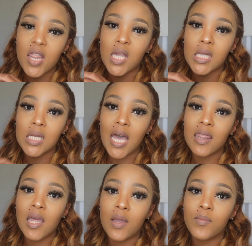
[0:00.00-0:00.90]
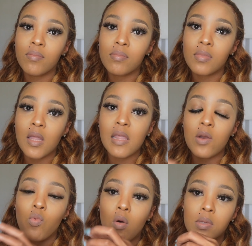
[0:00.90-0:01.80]
there's nothing
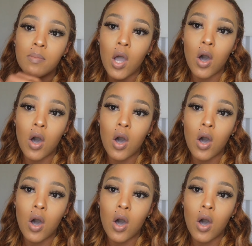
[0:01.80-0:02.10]
that warms my